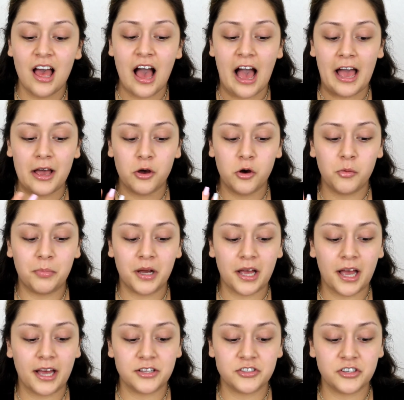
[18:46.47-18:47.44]
I hope I
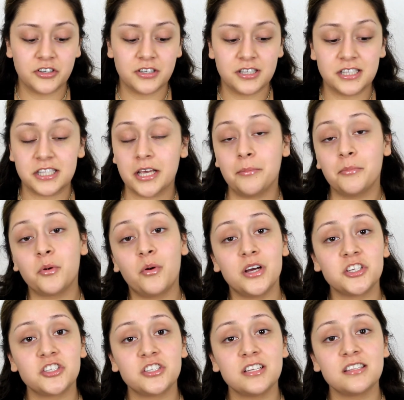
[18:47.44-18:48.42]
answered some
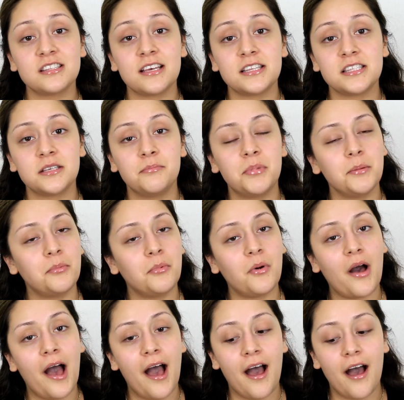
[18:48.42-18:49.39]
questions that some people
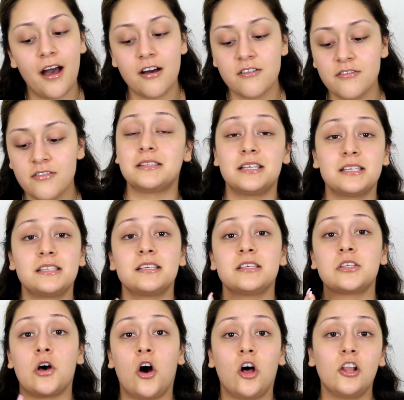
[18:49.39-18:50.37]
have. This
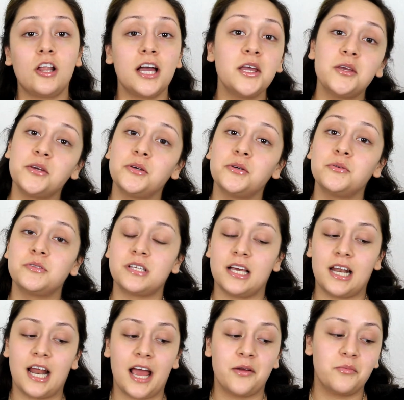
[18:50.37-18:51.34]
is all I use
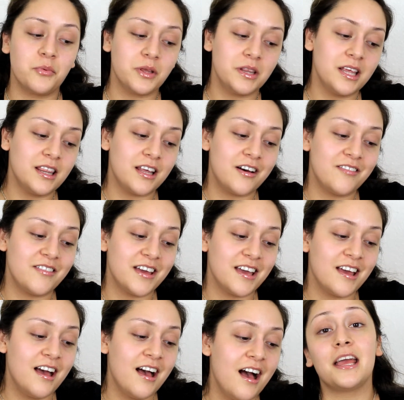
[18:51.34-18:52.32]
and I really love
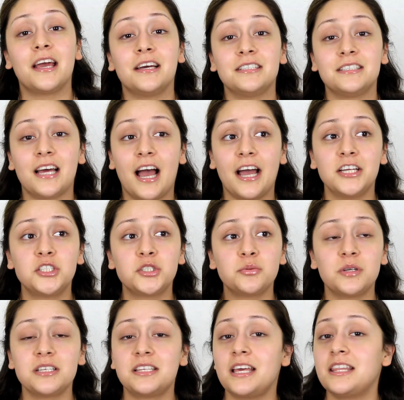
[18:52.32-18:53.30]
it, and I just
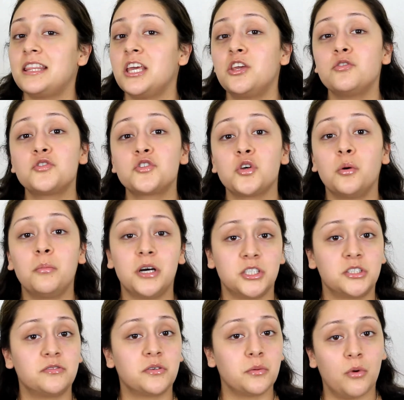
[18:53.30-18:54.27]
want to say thank you so
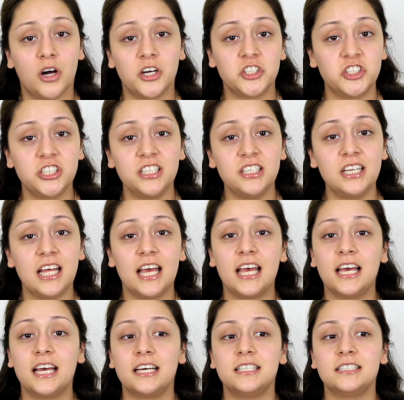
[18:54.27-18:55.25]
much for watching.
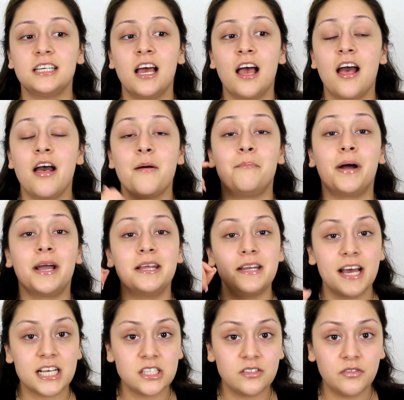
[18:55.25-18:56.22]
And my
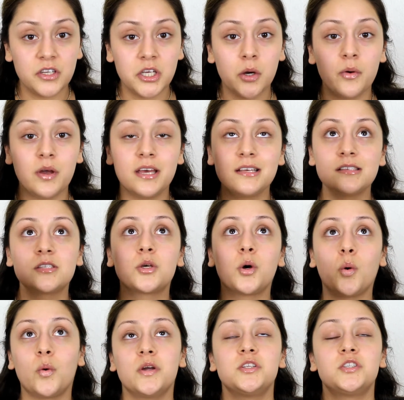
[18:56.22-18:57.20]
next video is
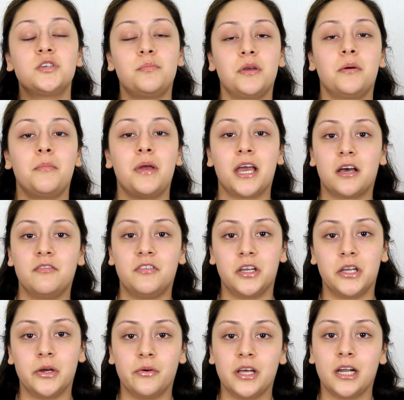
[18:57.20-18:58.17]
going to be a makeup
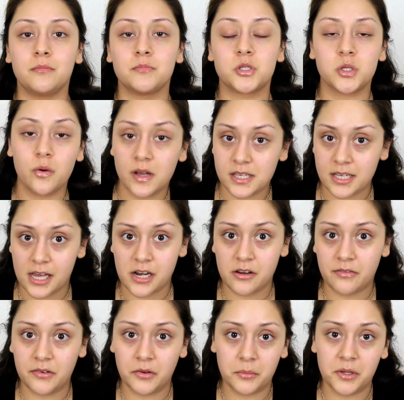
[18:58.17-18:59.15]
video, and I'm so excited
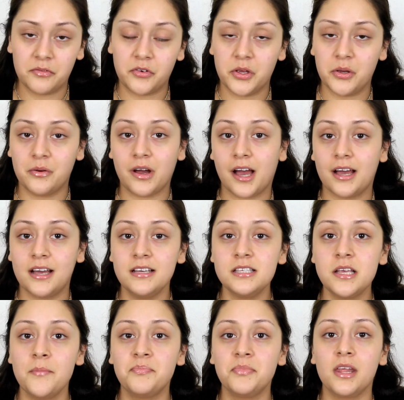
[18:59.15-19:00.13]
to film it for you
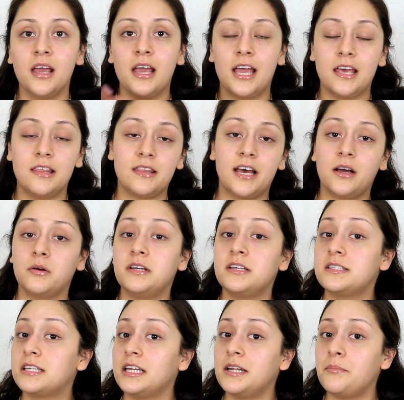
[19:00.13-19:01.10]
guys, and that
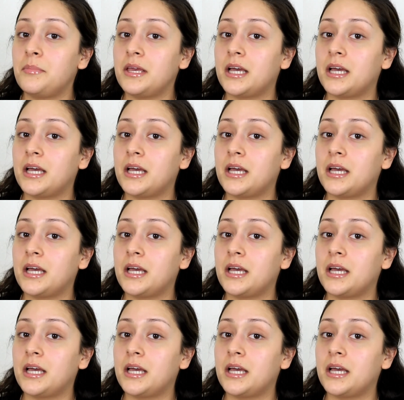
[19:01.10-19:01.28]
is going to be